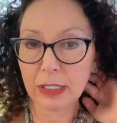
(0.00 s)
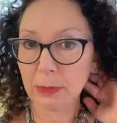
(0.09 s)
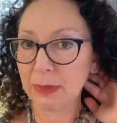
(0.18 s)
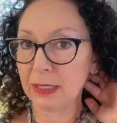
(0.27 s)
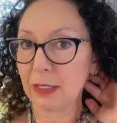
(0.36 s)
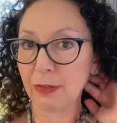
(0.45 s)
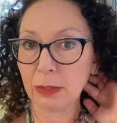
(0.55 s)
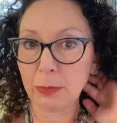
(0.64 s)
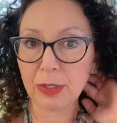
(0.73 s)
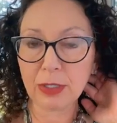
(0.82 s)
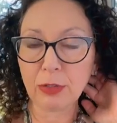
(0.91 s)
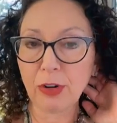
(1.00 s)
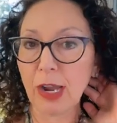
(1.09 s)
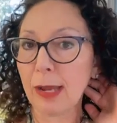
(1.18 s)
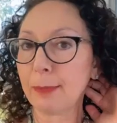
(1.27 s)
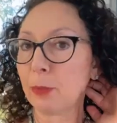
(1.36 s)
specific
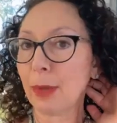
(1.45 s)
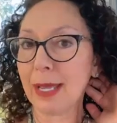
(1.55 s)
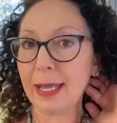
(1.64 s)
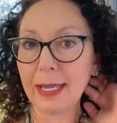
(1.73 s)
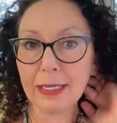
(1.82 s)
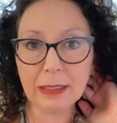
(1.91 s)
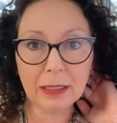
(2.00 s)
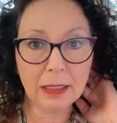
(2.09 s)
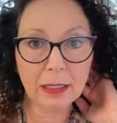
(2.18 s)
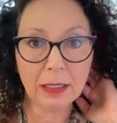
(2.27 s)
prescribed ways